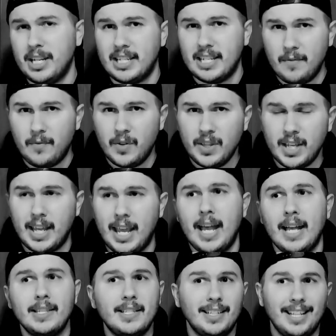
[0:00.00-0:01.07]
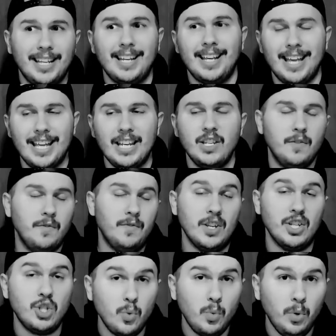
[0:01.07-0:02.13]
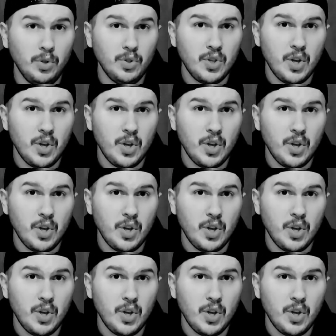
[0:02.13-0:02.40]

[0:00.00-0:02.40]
different than canceling individuals,